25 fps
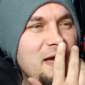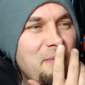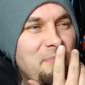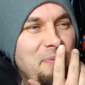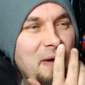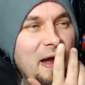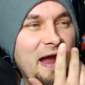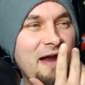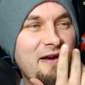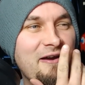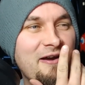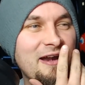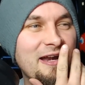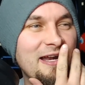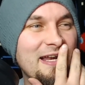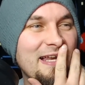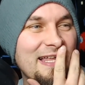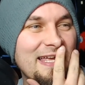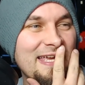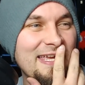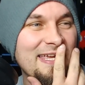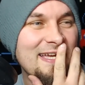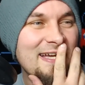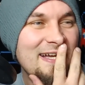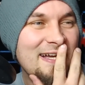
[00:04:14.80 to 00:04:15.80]

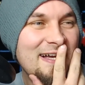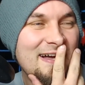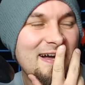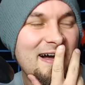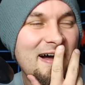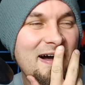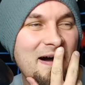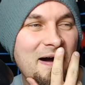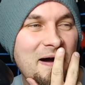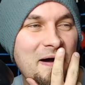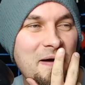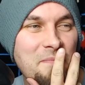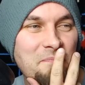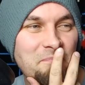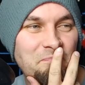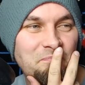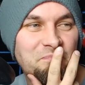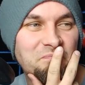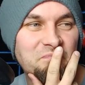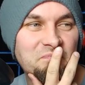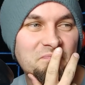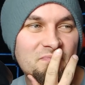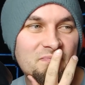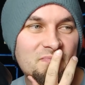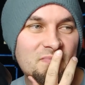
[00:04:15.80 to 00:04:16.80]
apparently. Um,
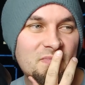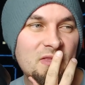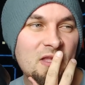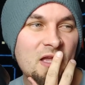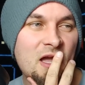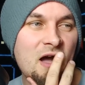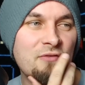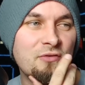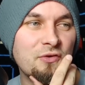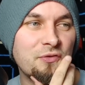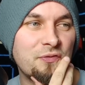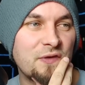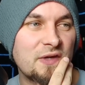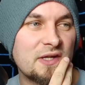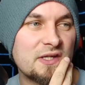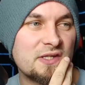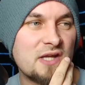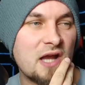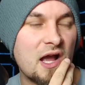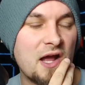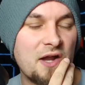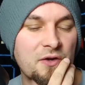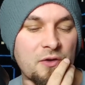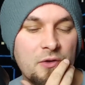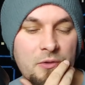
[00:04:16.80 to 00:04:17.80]
other things
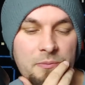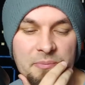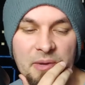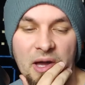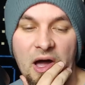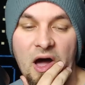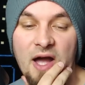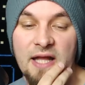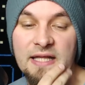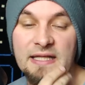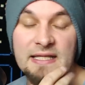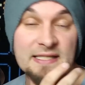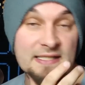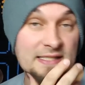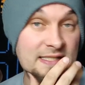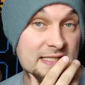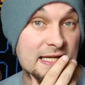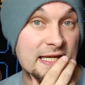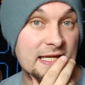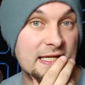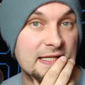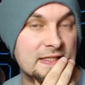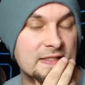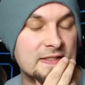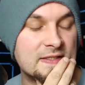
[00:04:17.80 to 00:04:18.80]
going on behind the
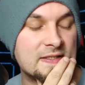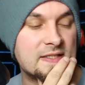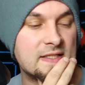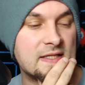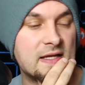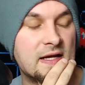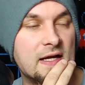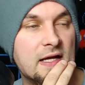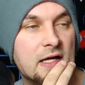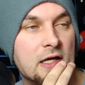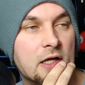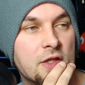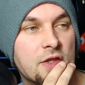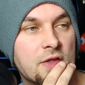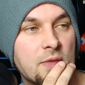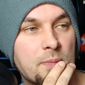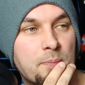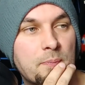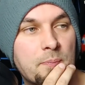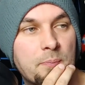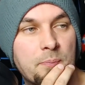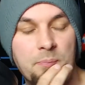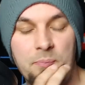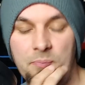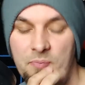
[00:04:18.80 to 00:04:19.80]
scenes, uh, the,
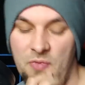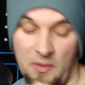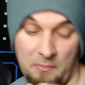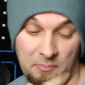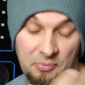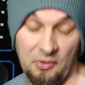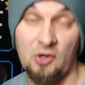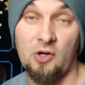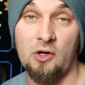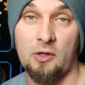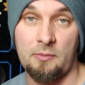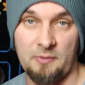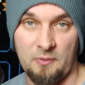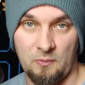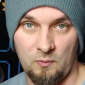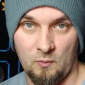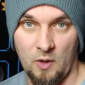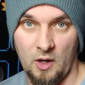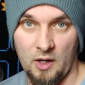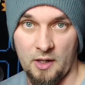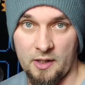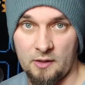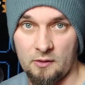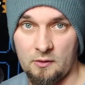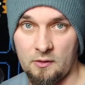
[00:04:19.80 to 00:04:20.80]
the book I've been
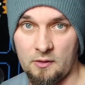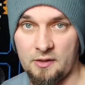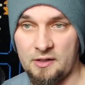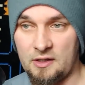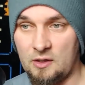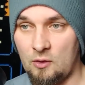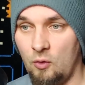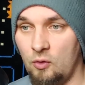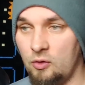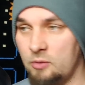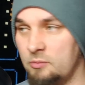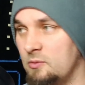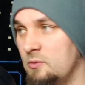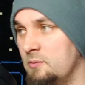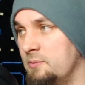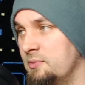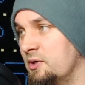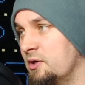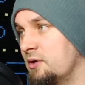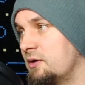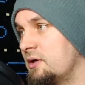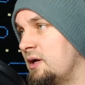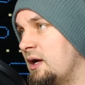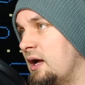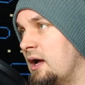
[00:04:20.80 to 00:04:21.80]
working on, the Audible
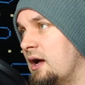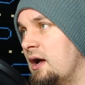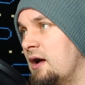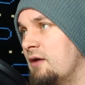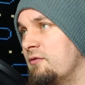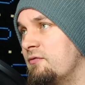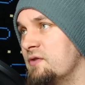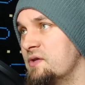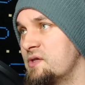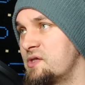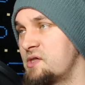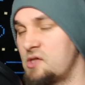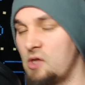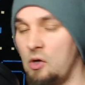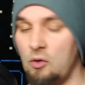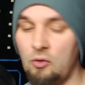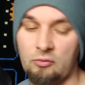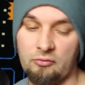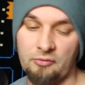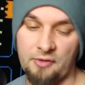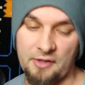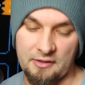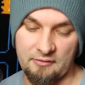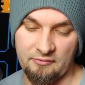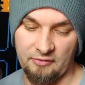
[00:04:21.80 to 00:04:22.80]
book uh, for Soul
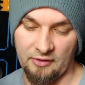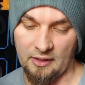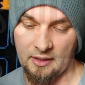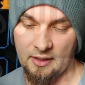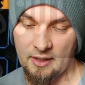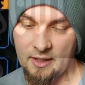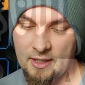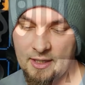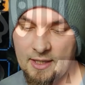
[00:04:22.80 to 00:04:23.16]
Reaver.